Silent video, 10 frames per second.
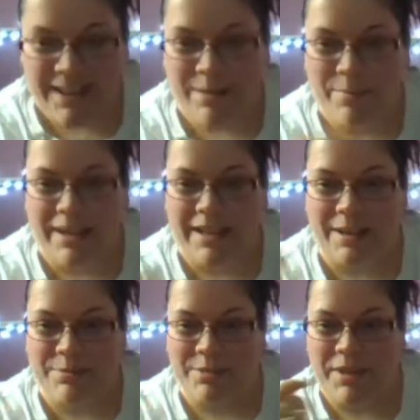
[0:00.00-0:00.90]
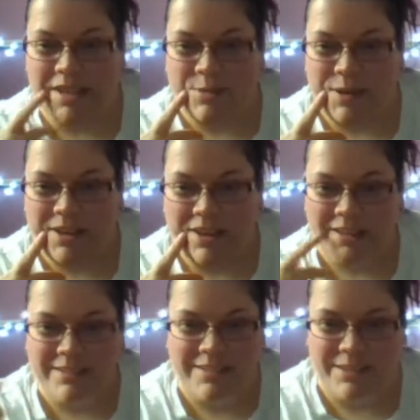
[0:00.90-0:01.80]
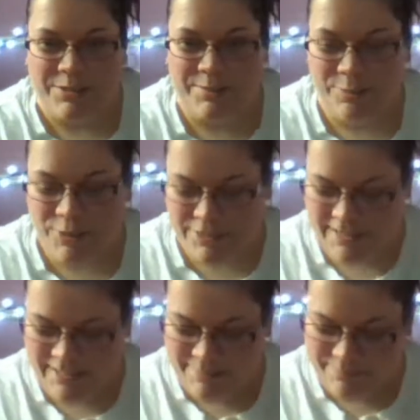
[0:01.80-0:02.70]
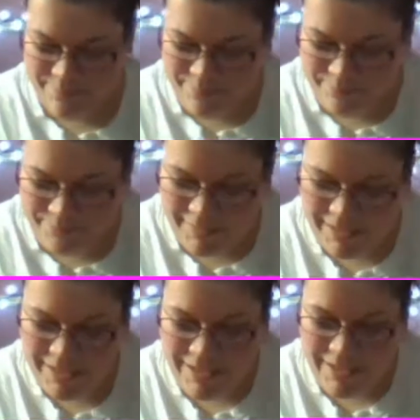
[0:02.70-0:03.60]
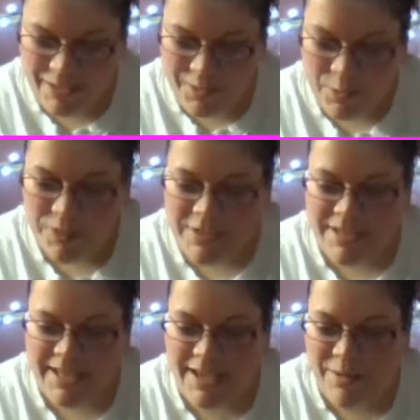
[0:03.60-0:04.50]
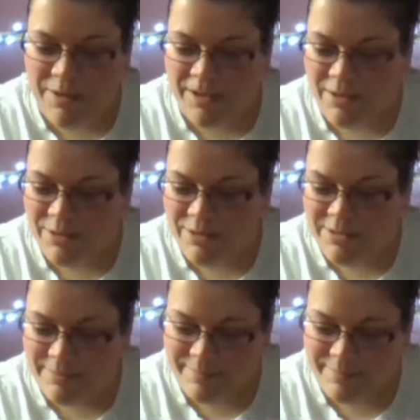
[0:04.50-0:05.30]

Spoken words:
It might come to me as we talk, so we'll see. We'll see how it goes.